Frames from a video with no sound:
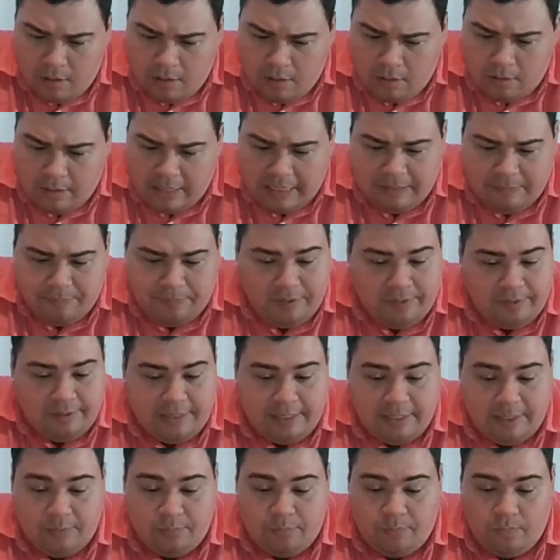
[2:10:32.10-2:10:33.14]
Let's Build
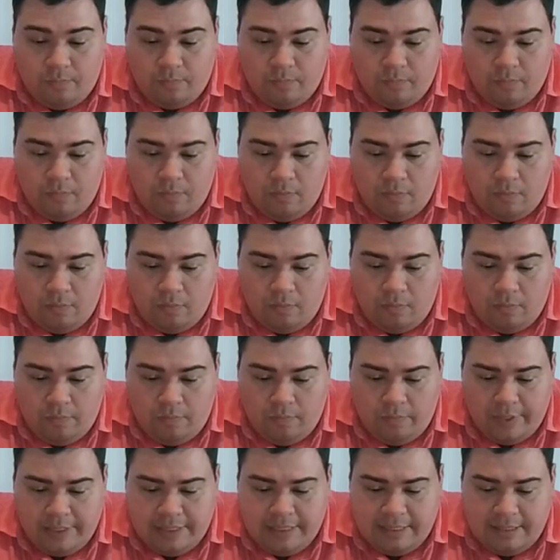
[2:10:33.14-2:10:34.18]
says,
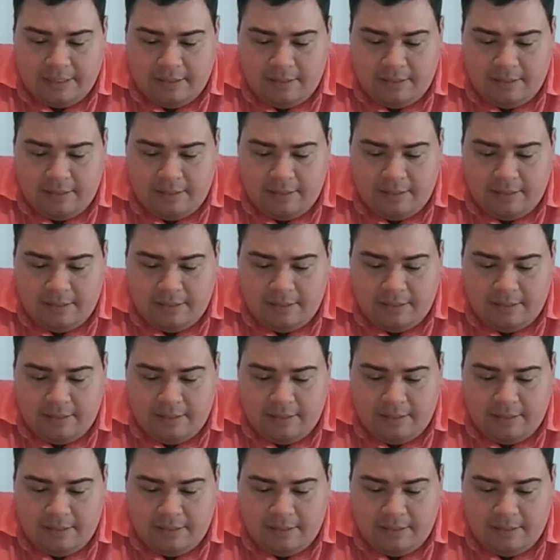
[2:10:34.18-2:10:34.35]
was